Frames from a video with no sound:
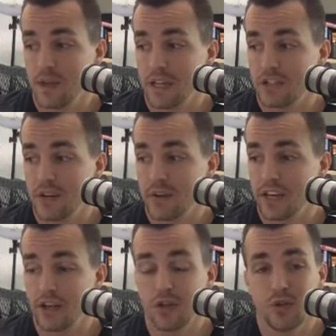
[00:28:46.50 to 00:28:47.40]

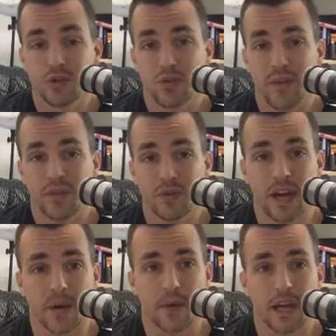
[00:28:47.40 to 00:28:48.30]
Generate huge revenue
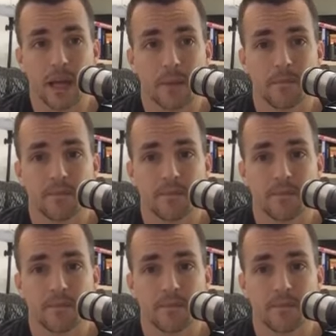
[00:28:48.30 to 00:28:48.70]
that way.